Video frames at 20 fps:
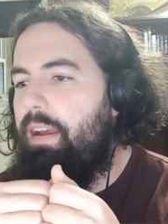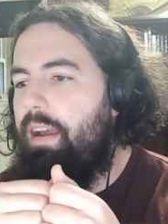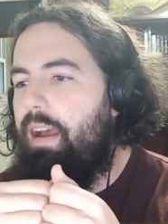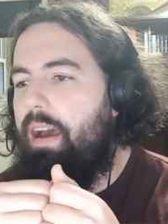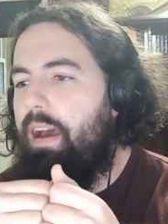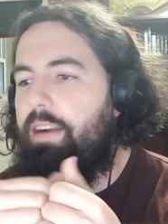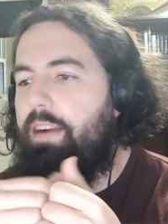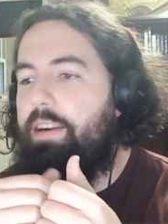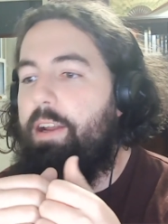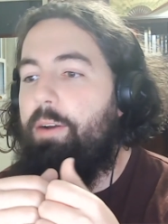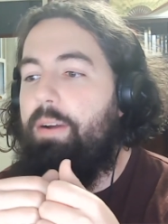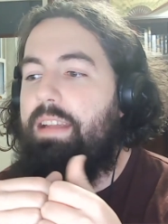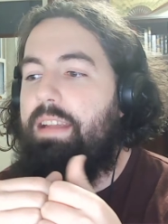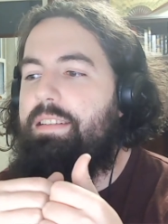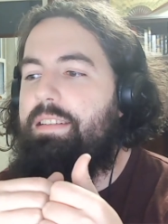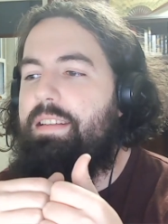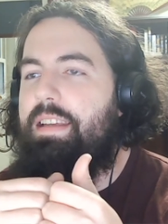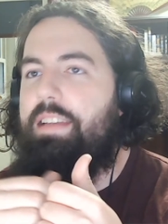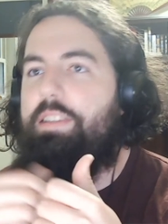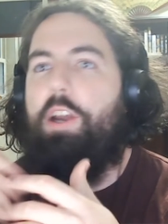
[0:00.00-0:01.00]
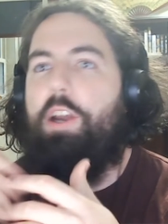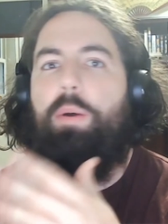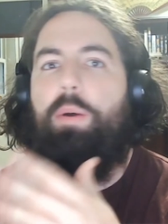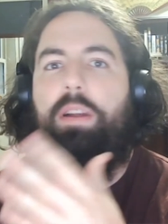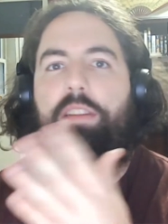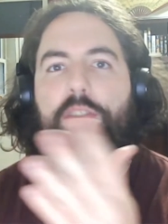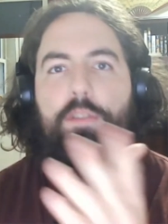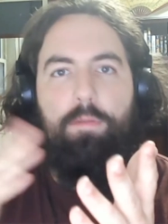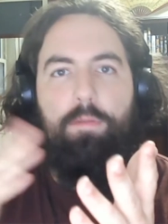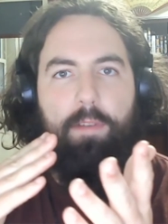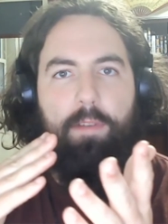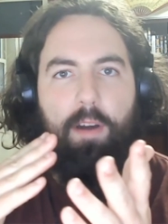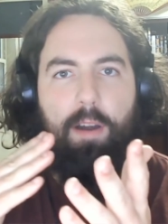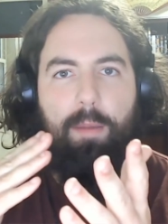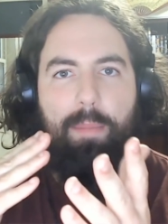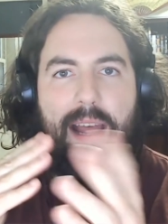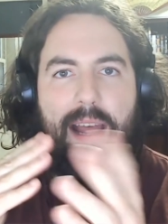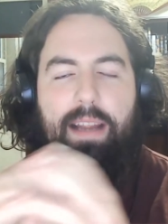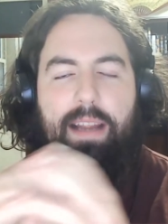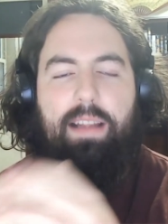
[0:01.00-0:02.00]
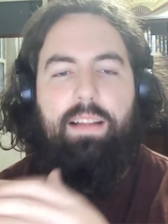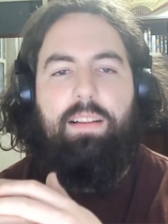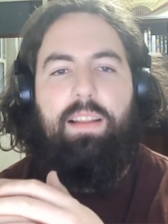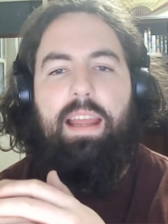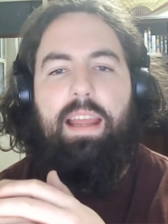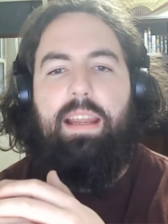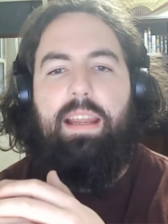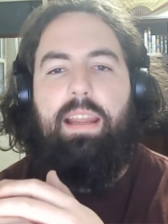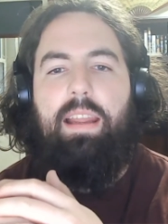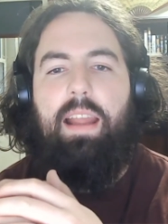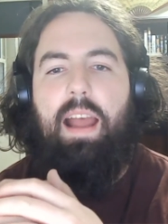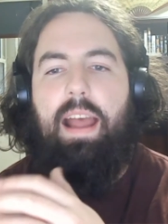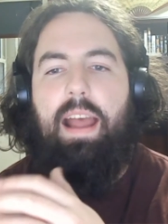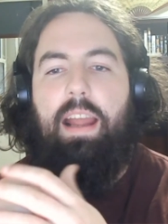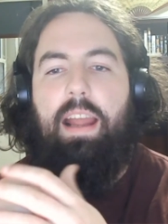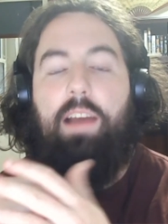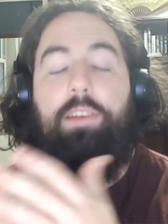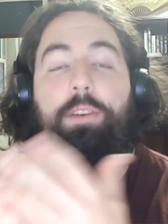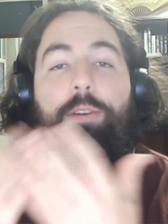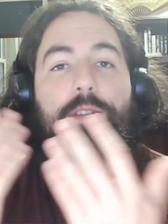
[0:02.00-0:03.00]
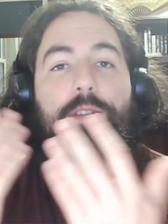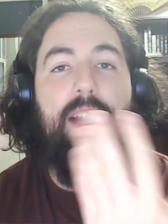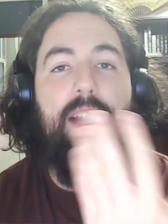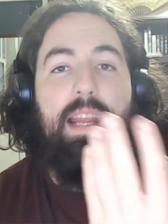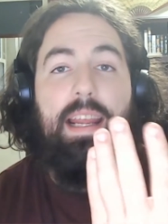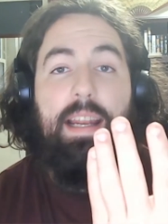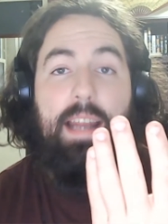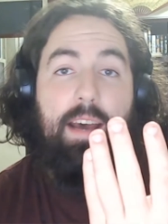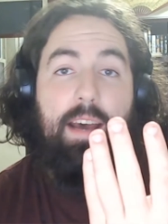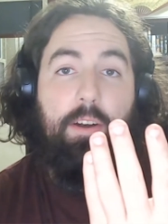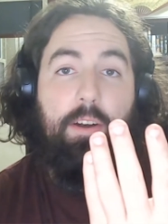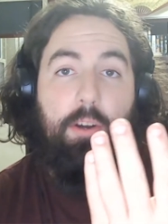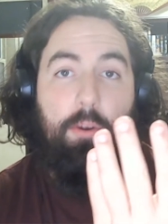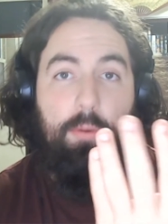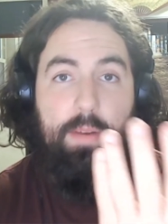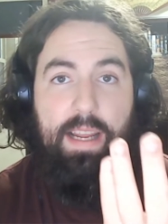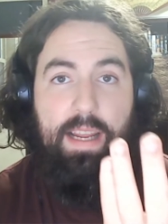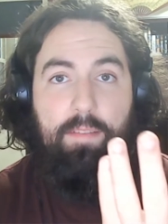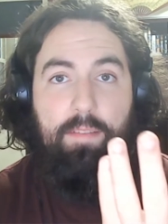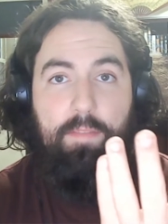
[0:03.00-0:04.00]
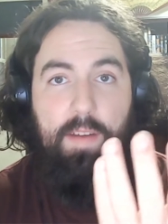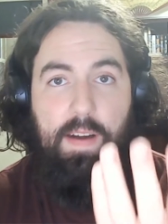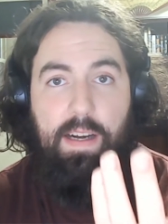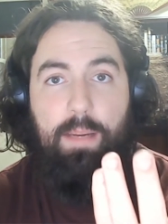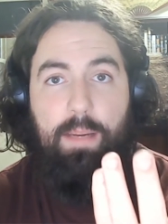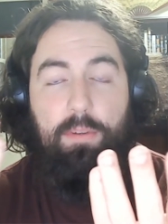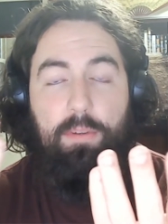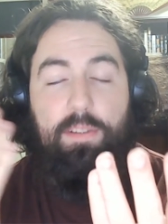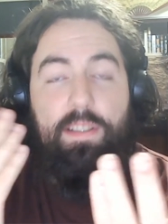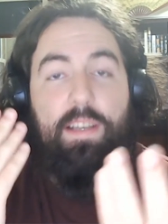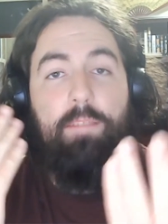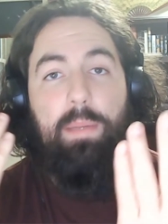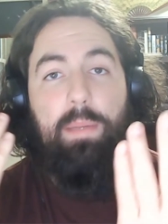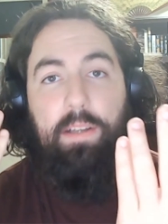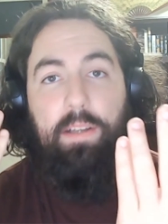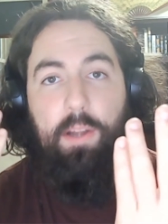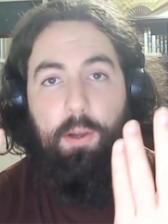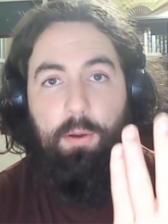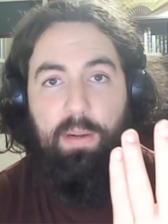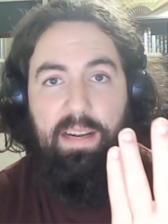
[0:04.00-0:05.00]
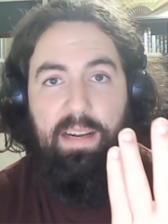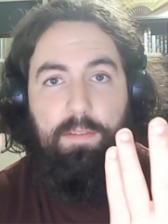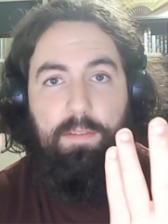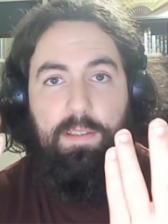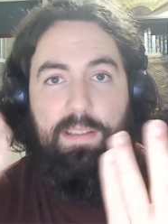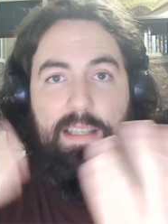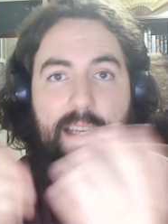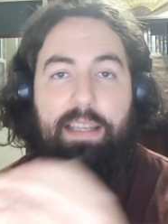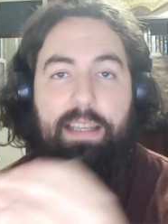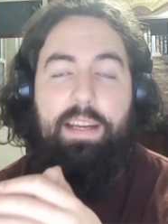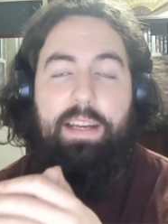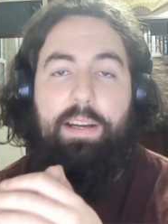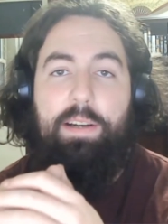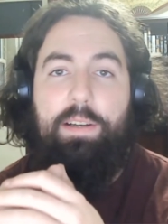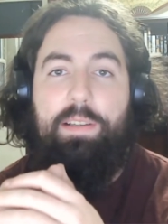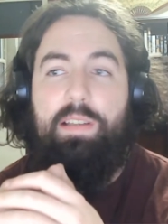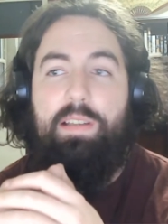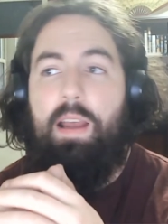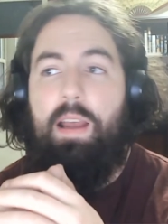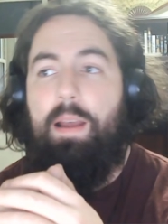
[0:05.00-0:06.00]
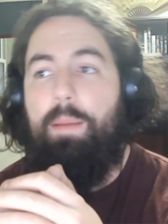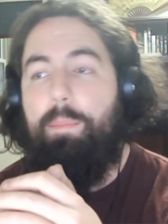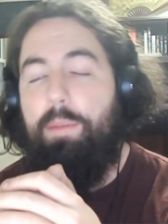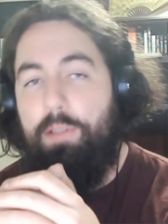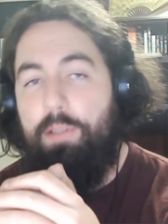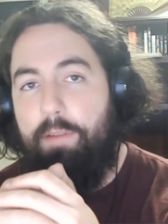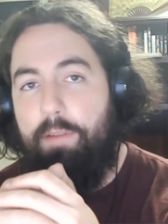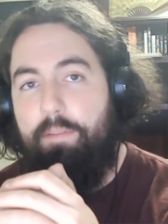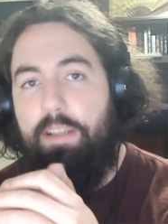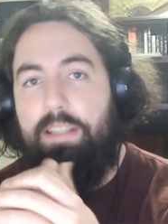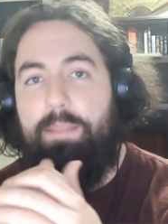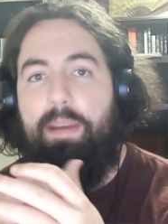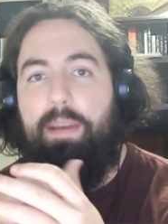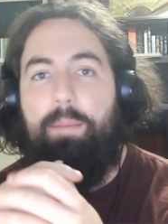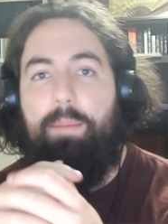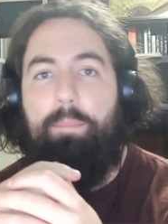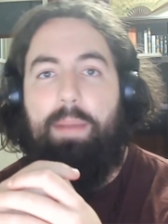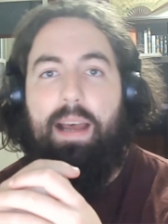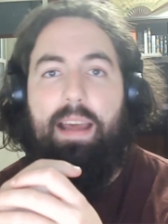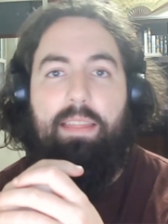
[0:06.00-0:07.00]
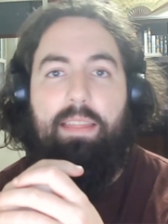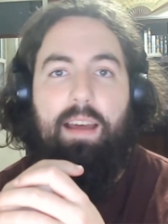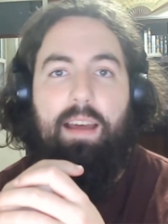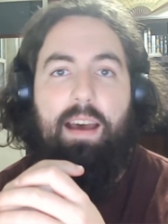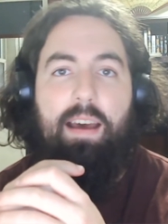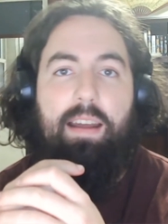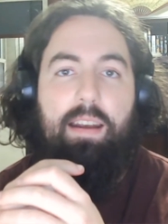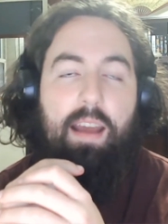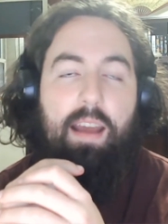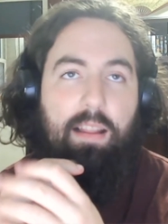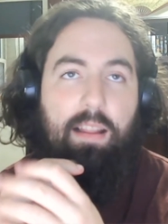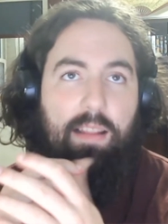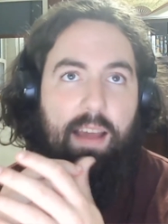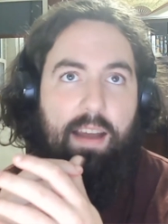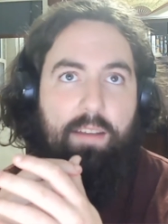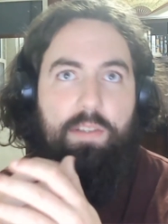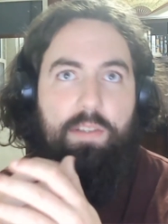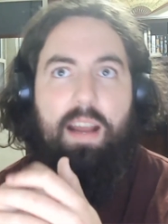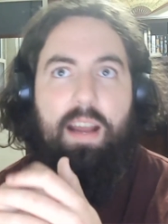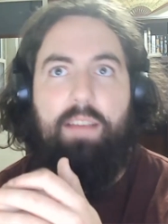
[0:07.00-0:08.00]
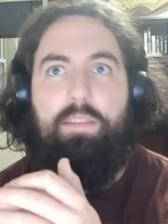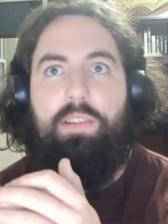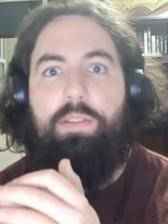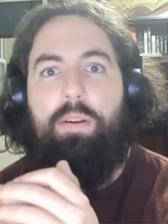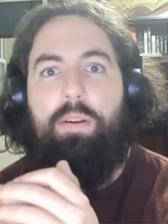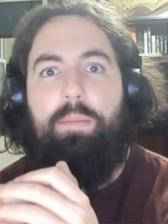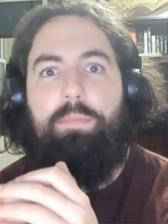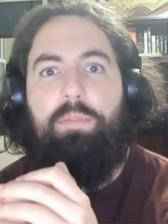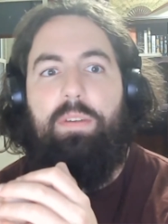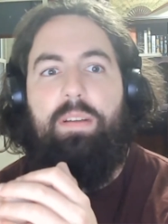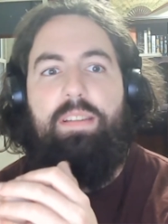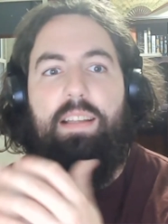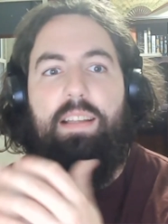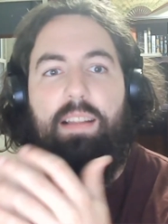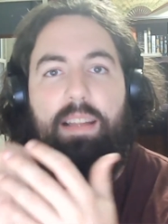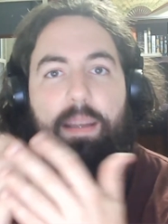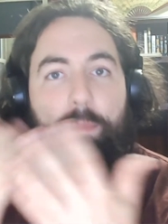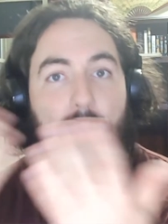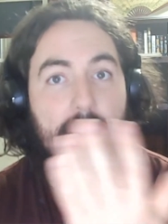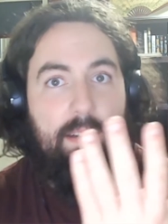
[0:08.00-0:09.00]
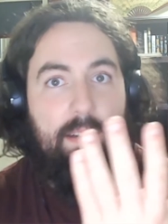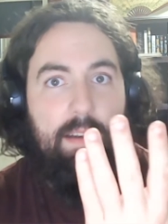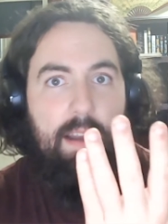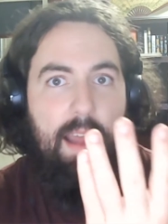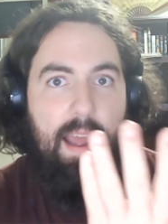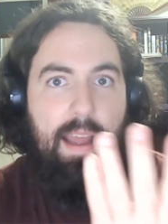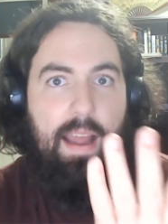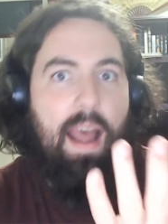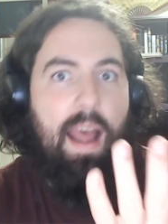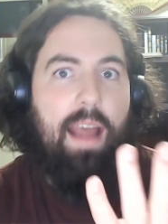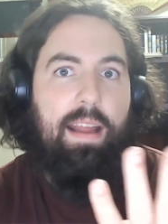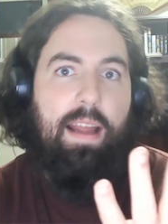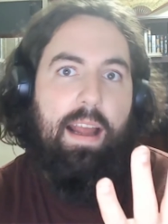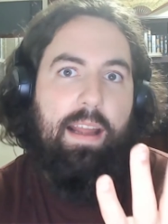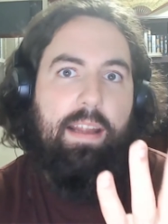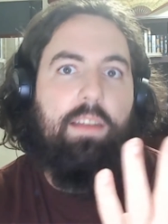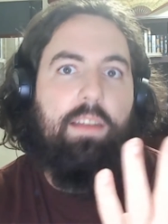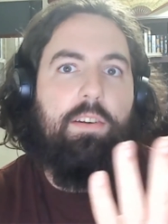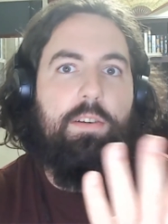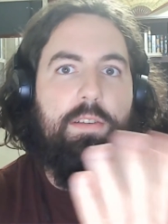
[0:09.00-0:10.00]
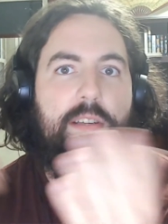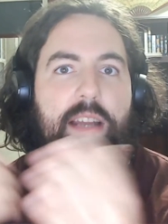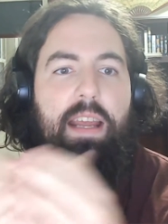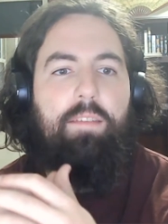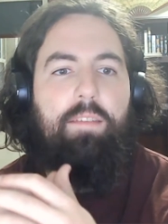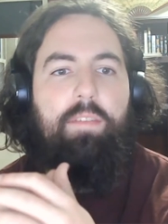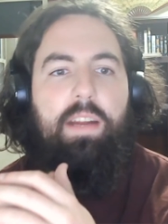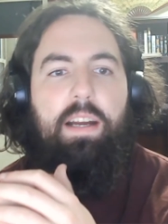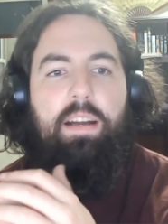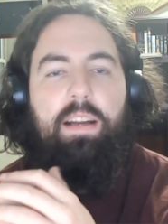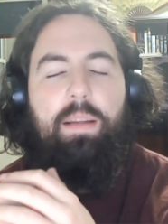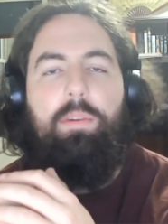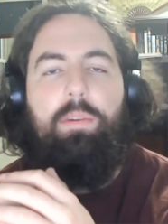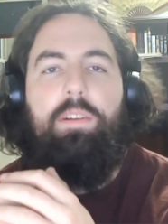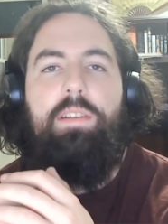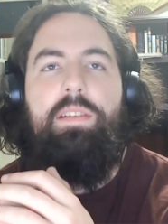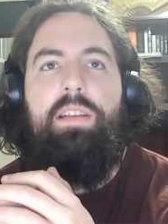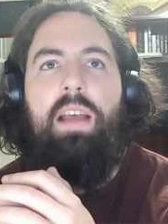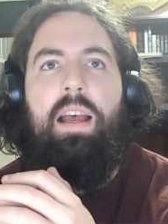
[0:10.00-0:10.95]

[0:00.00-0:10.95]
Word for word: I don't know, it's going too far back. Like, I understand how to create variables. I've been coding for 10 years. Most of it's been in Python, a lot of JavaScript recently, but I understand variables.